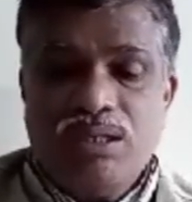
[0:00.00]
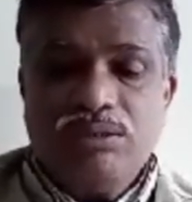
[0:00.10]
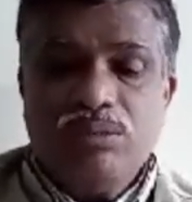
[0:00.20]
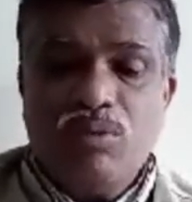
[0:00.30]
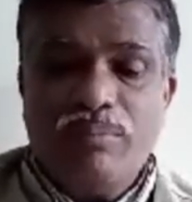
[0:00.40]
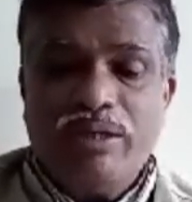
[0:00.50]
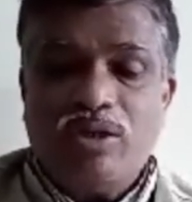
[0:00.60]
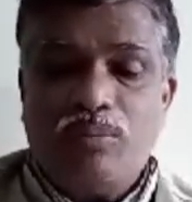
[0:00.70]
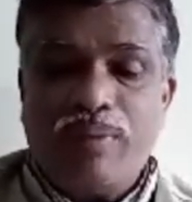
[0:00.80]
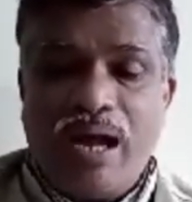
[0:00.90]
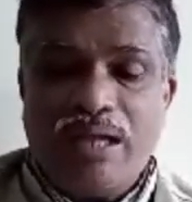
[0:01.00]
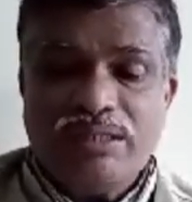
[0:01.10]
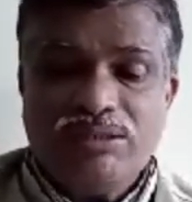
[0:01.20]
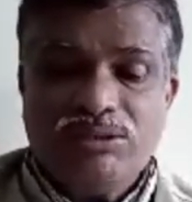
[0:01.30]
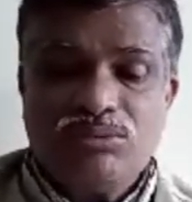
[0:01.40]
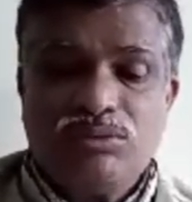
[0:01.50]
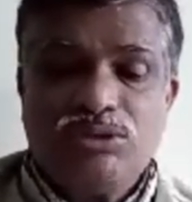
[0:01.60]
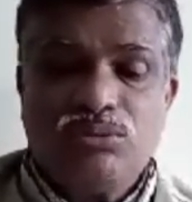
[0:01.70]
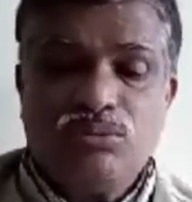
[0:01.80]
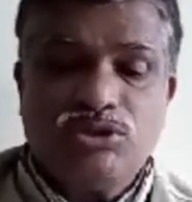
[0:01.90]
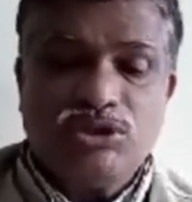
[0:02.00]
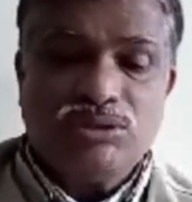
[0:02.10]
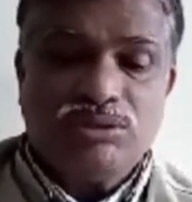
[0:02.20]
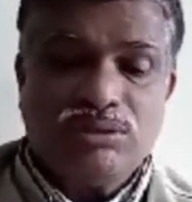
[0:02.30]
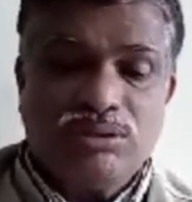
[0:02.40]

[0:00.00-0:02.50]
The movement of ions through the solution